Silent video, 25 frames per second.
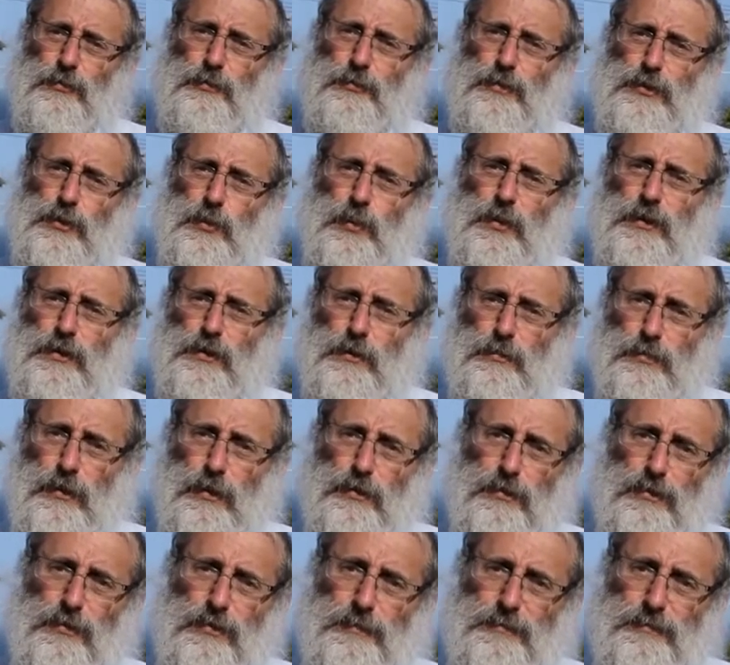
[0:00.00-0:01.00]
between you
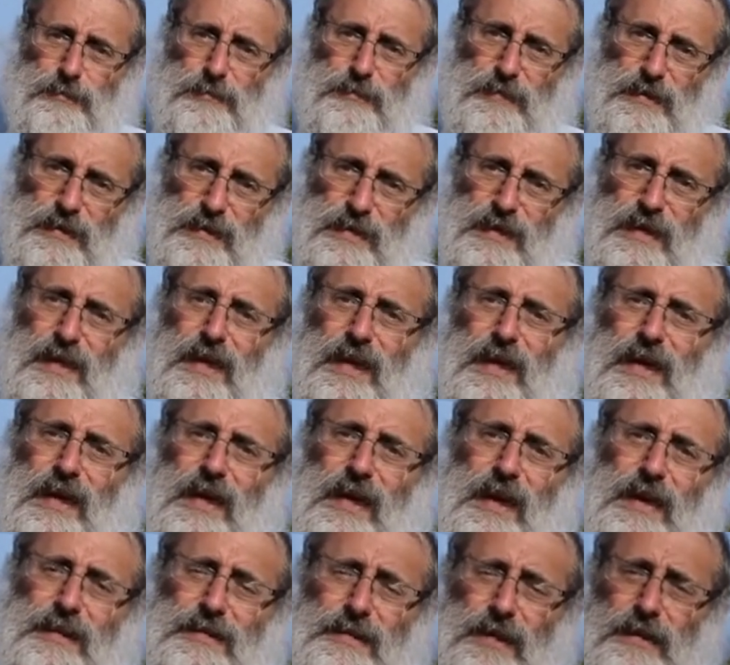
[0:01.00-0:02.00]
both.
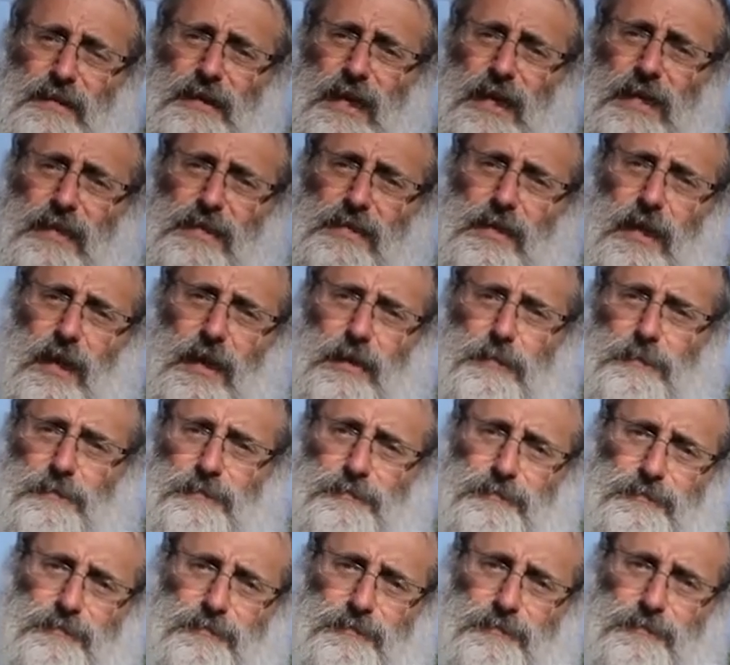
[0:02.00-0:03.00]
Until next time,
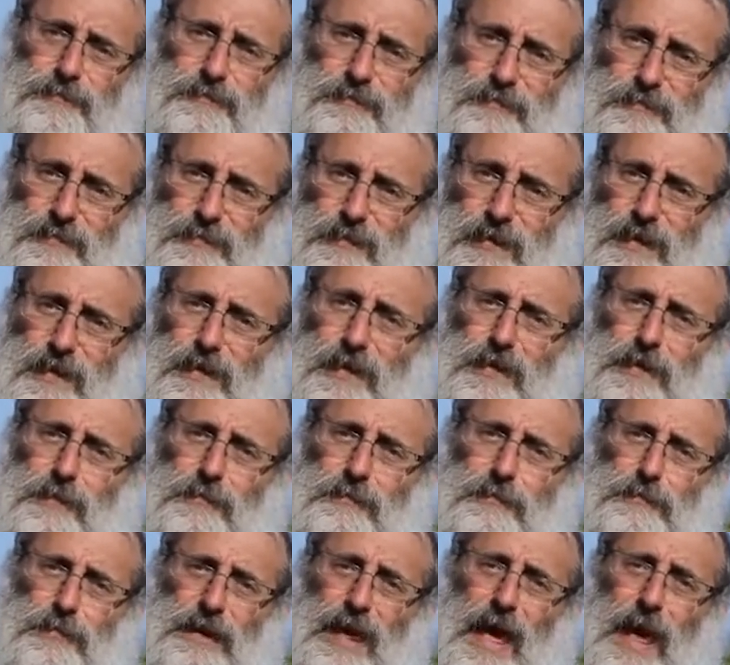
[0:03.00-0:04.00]

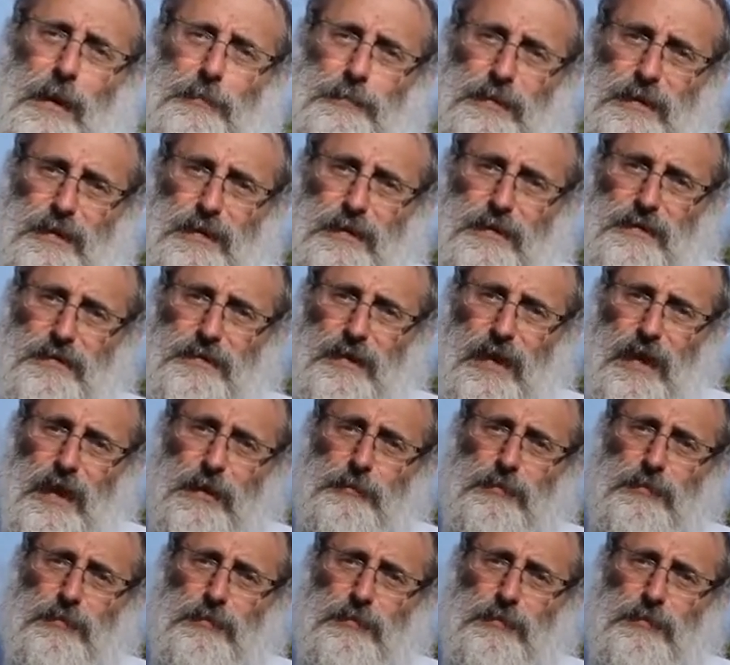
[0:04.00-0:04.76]
be happy. Tehei